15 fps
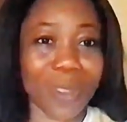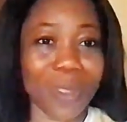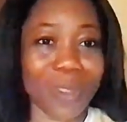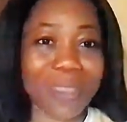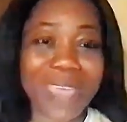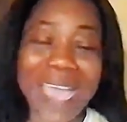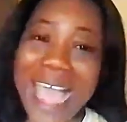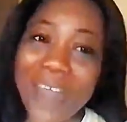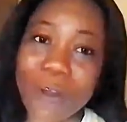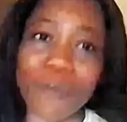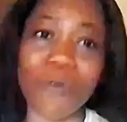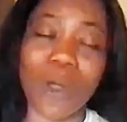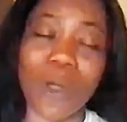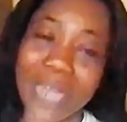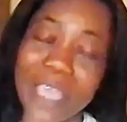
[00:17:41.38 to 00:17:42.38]
the kind
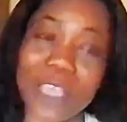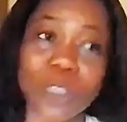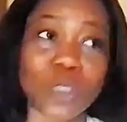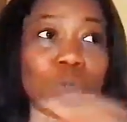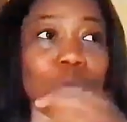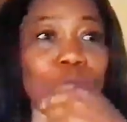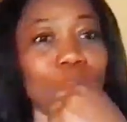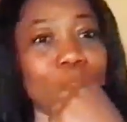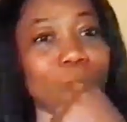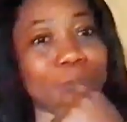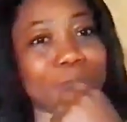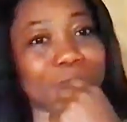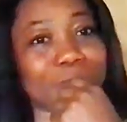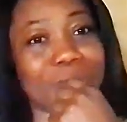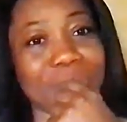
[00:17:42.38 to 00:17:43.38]
of one that he took.
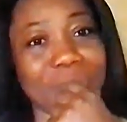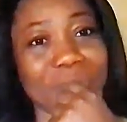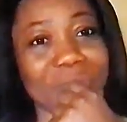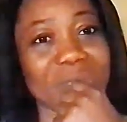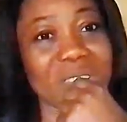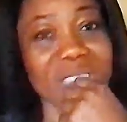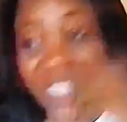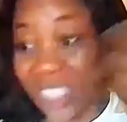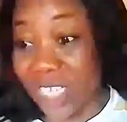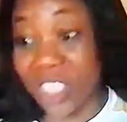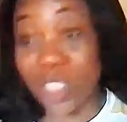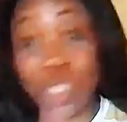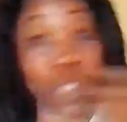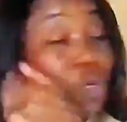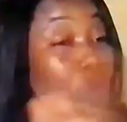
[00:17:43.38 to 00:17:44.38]

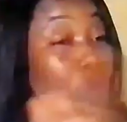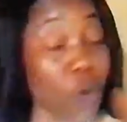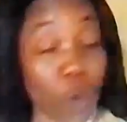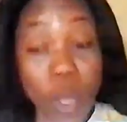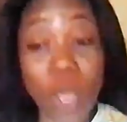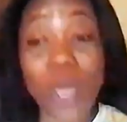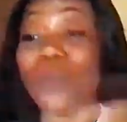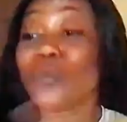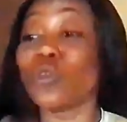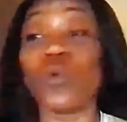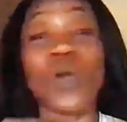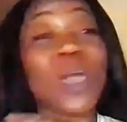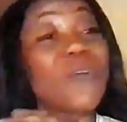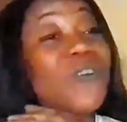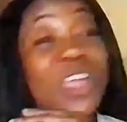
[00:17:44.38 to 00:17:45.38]
Since Tinubu
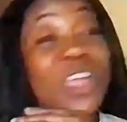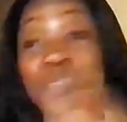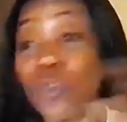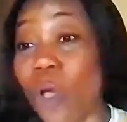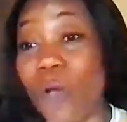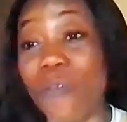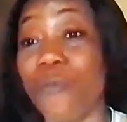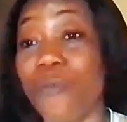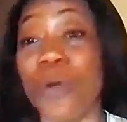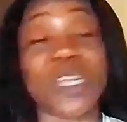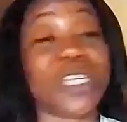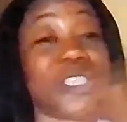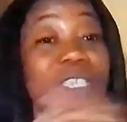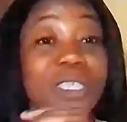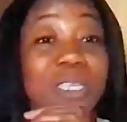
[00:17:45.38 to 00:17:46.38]
took a very tough
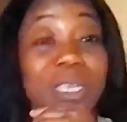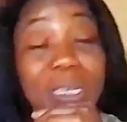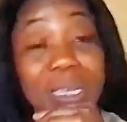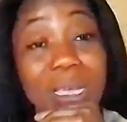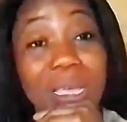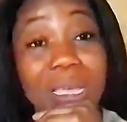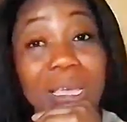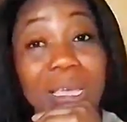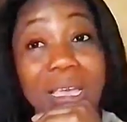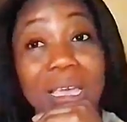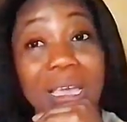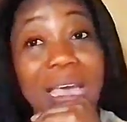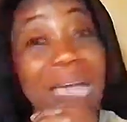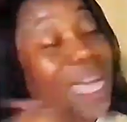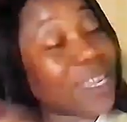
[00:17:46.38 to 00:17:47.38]
policy,
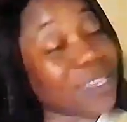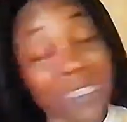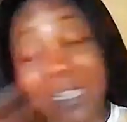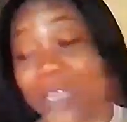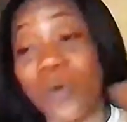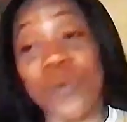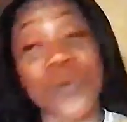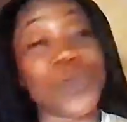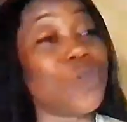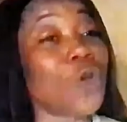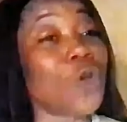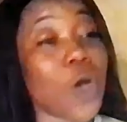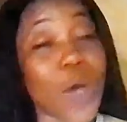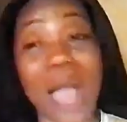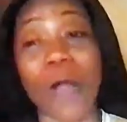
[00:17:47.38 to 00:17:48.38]
and we,
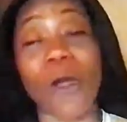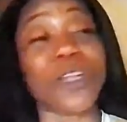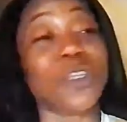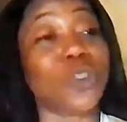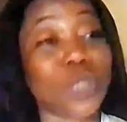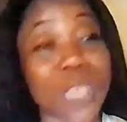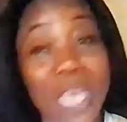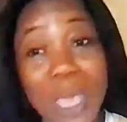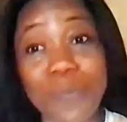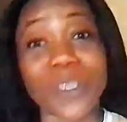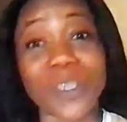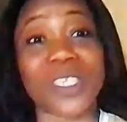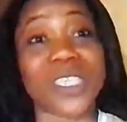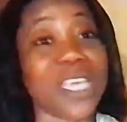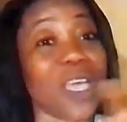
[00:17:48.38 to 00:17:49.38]
according to the
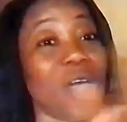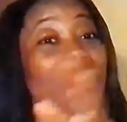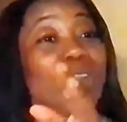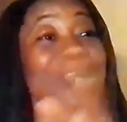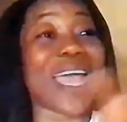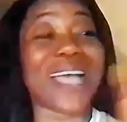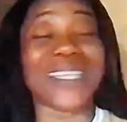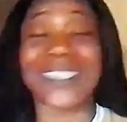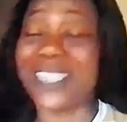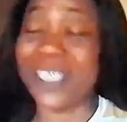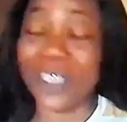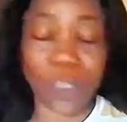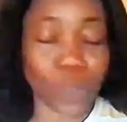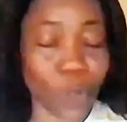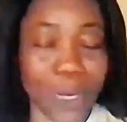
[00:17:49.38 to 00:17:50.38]
APC, they are
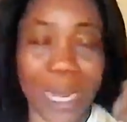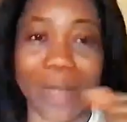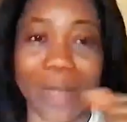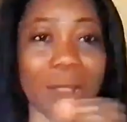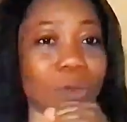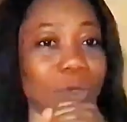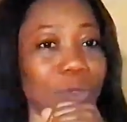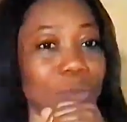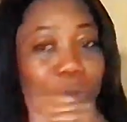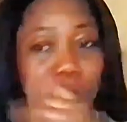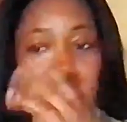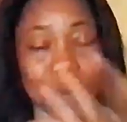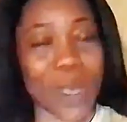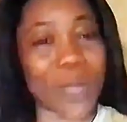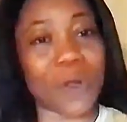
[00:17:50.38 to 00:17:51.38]
seeing the turnaround
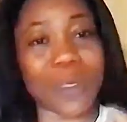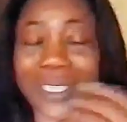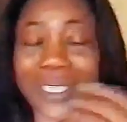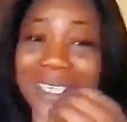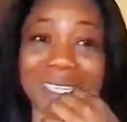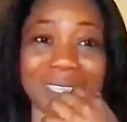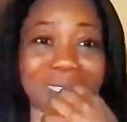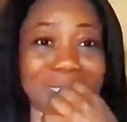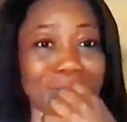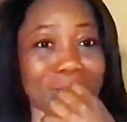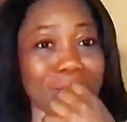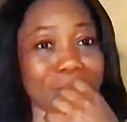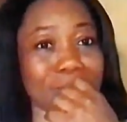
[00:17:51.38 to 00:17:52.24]
because we are not seeing it.